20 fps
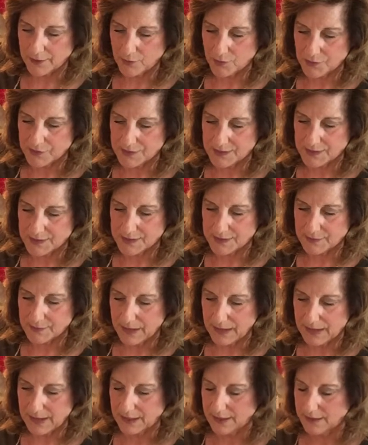Of course, it's
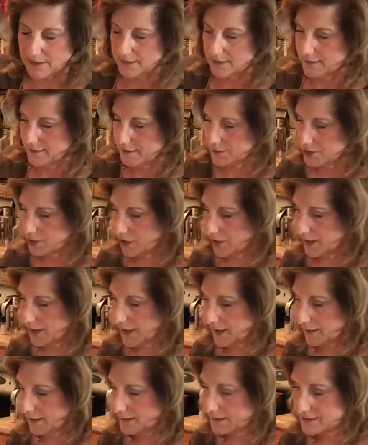my John
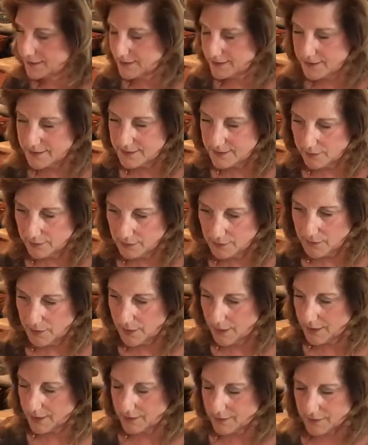Ellis distilled
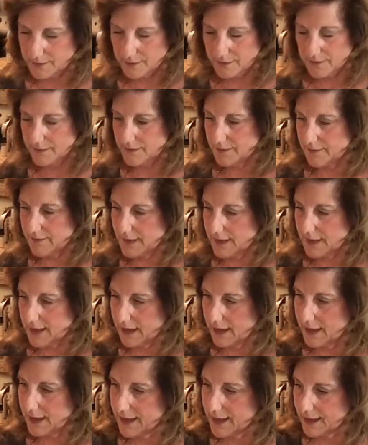water that
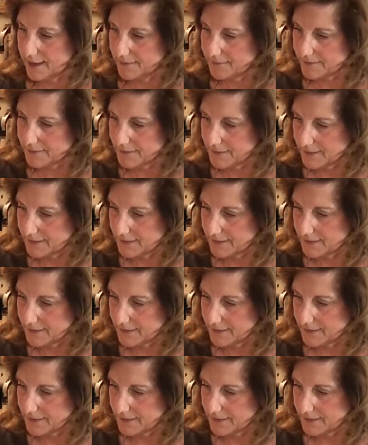I have